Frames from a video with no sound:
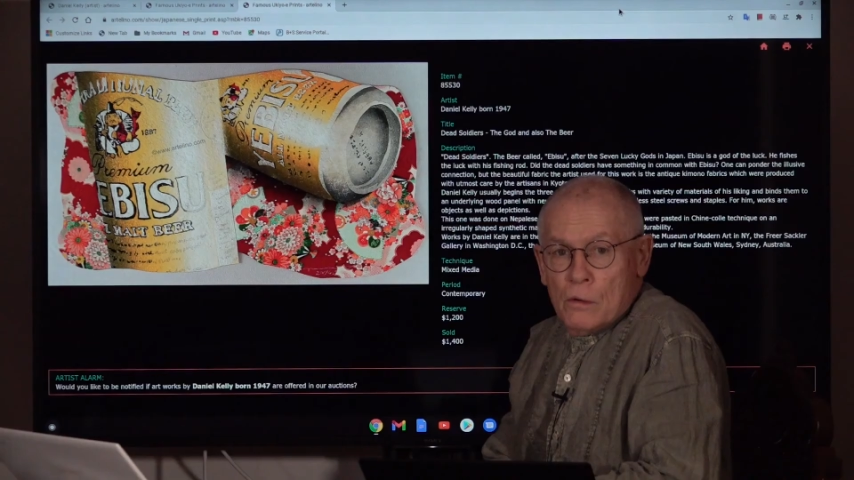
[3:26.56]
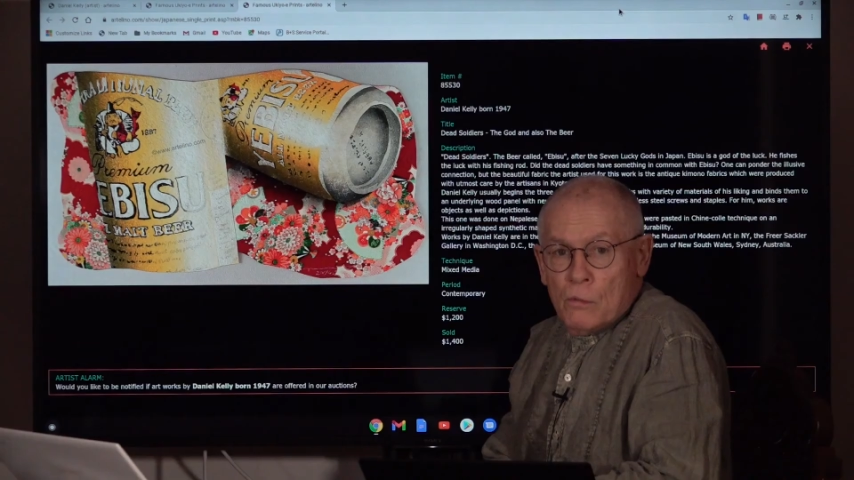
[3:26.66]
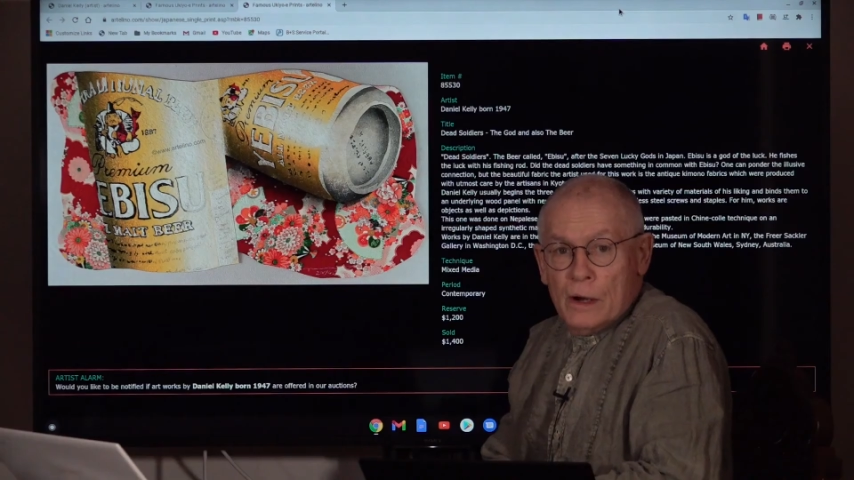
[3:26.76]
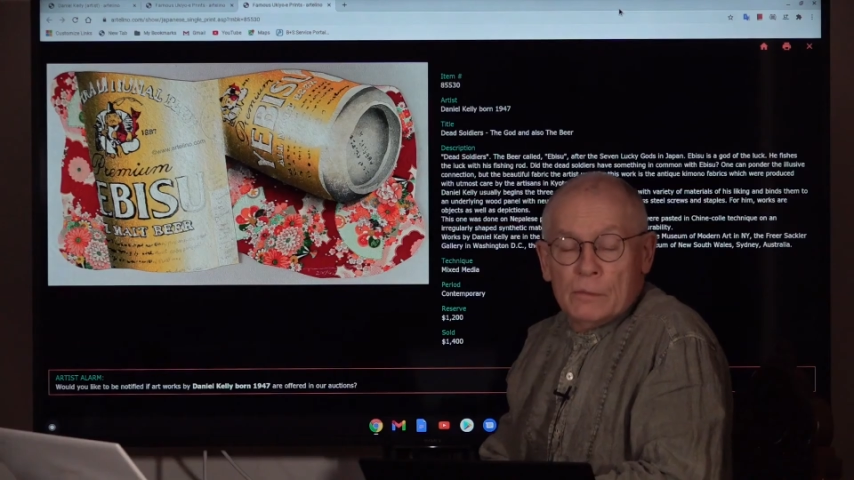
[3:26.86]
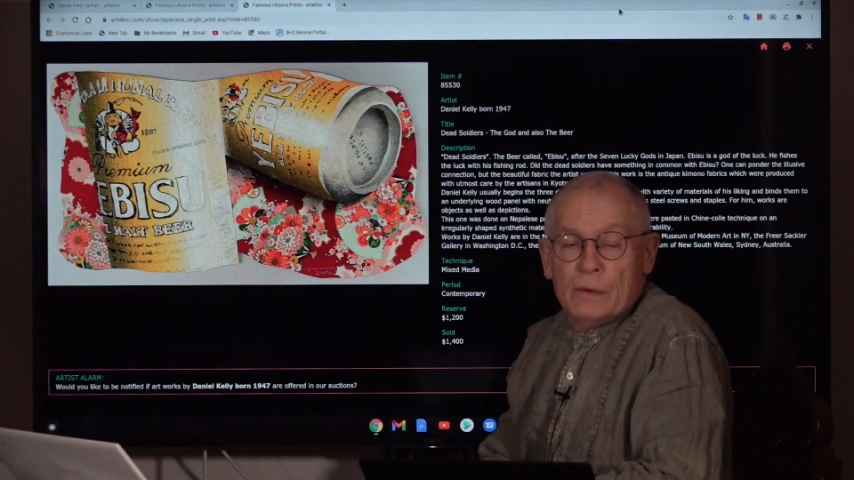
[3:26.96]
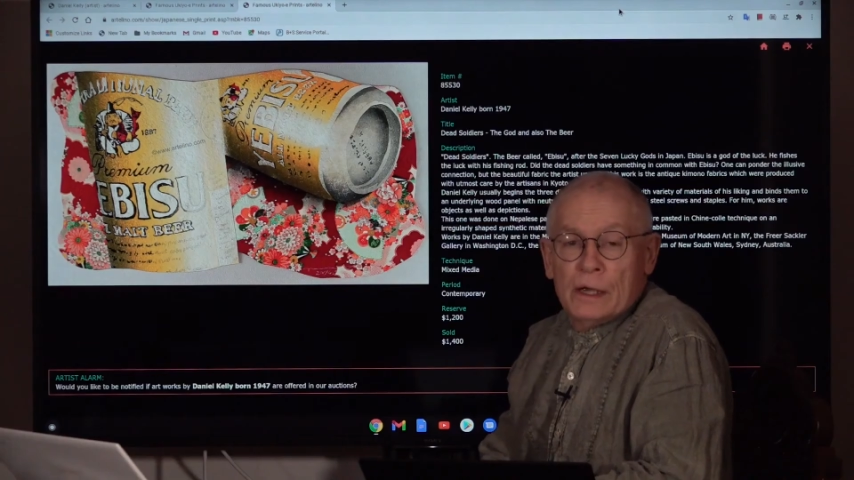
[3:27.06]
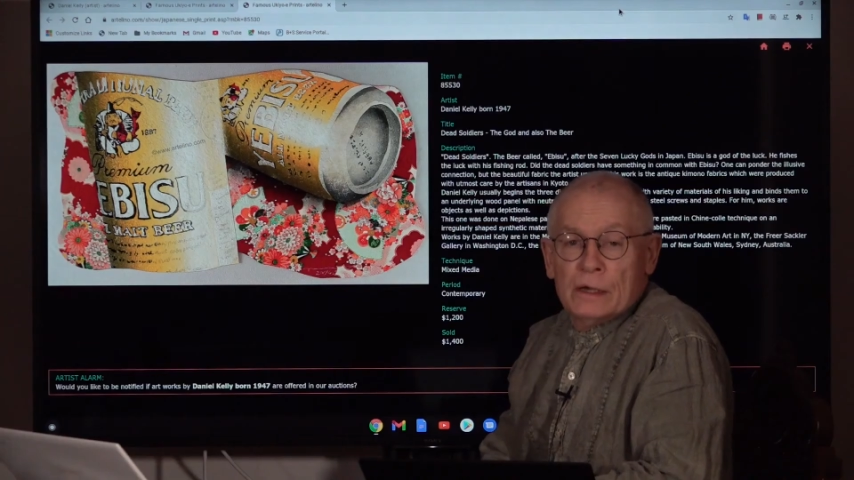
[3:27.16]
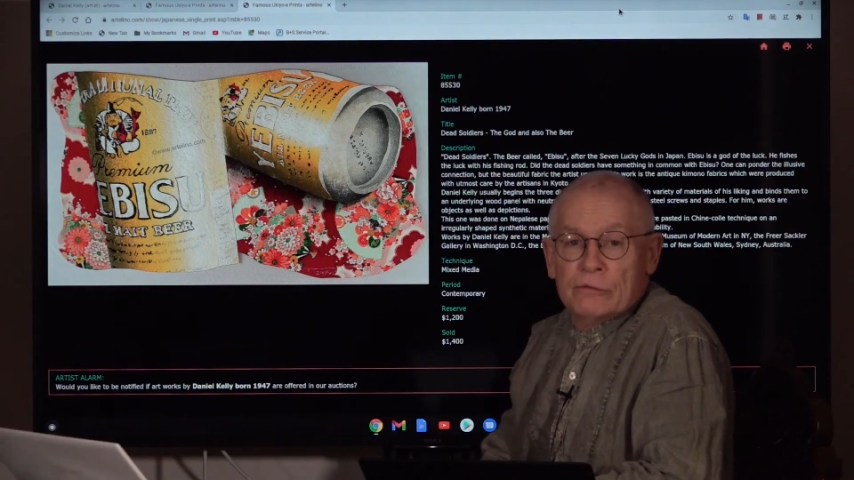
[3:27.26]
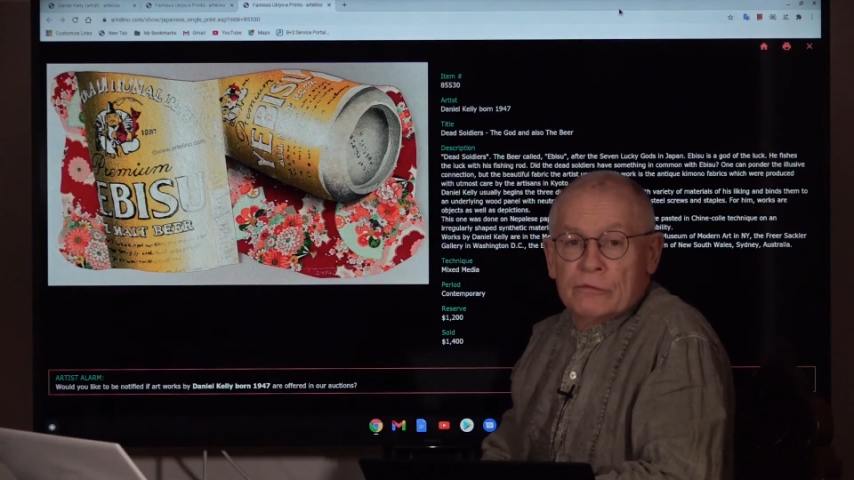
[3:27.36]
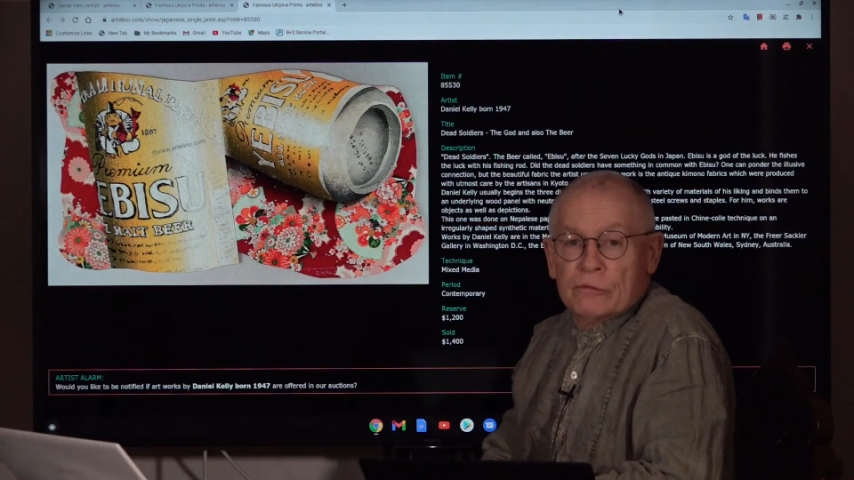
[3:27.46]
Well,
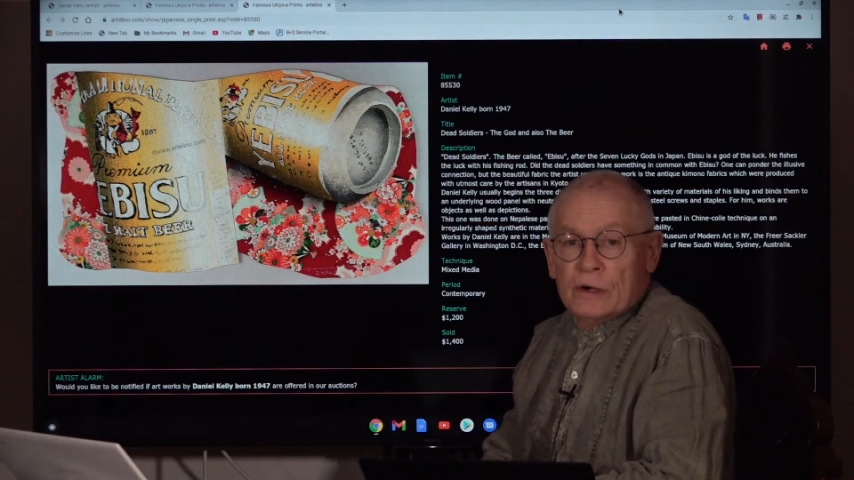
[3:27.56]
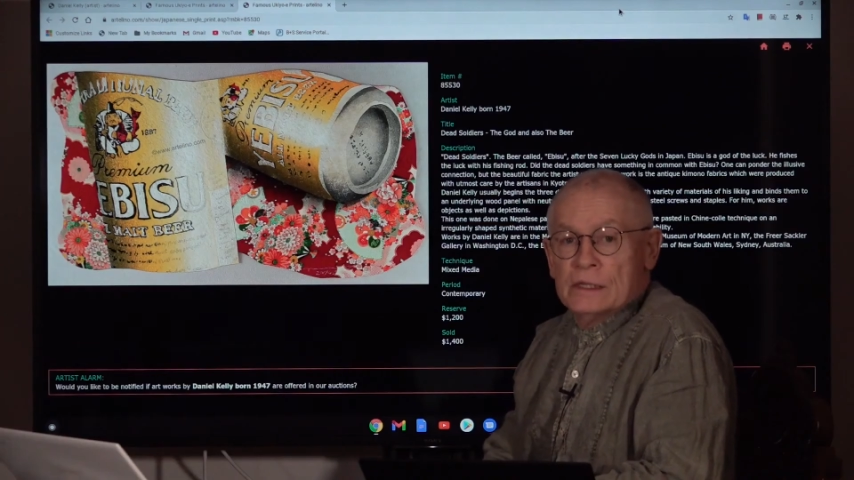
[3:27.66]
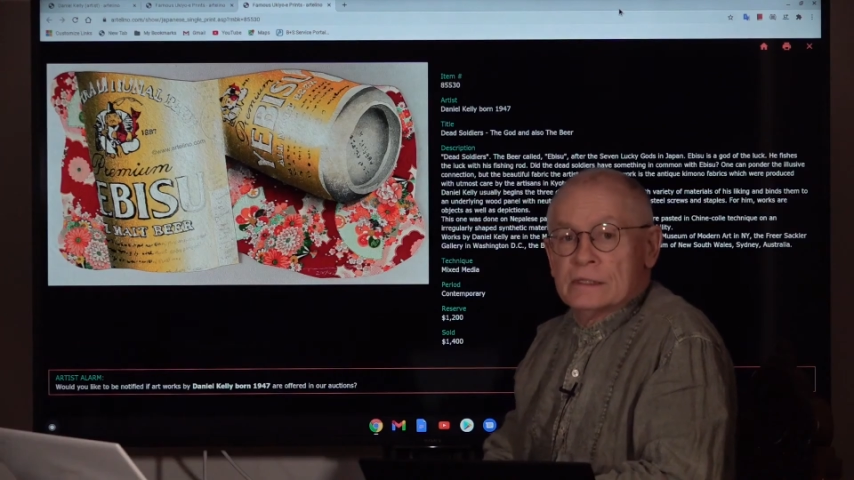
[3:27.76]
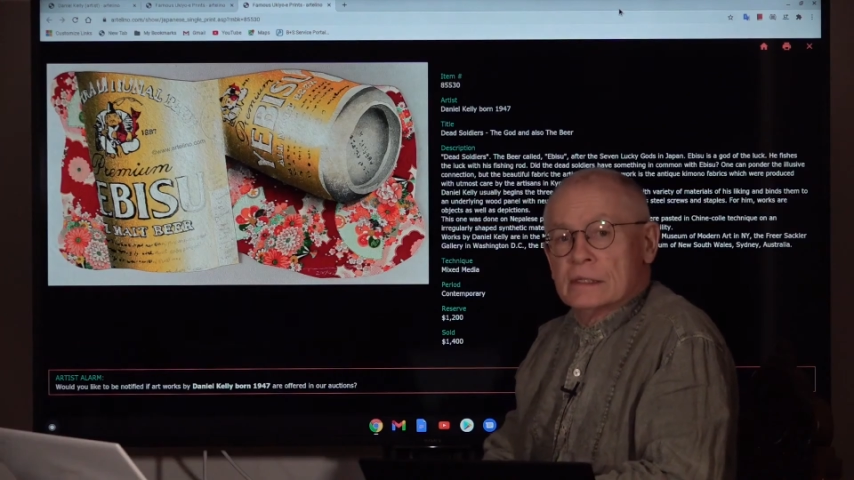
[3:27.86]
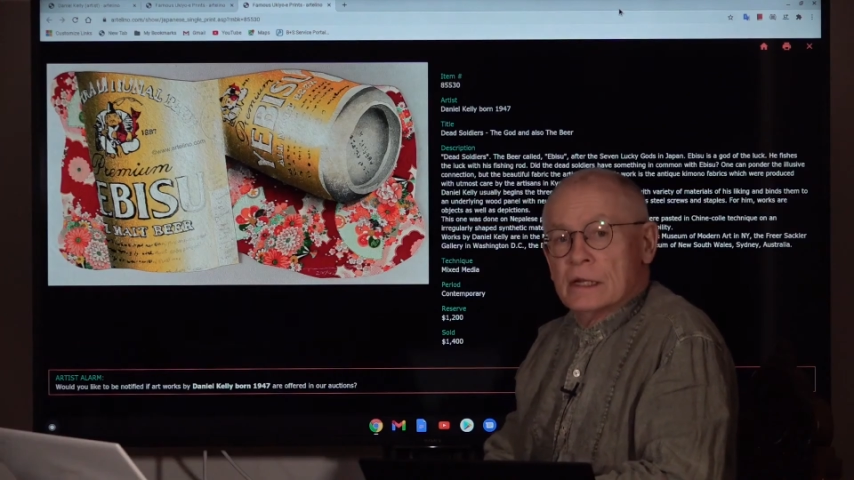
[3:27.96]
my friends,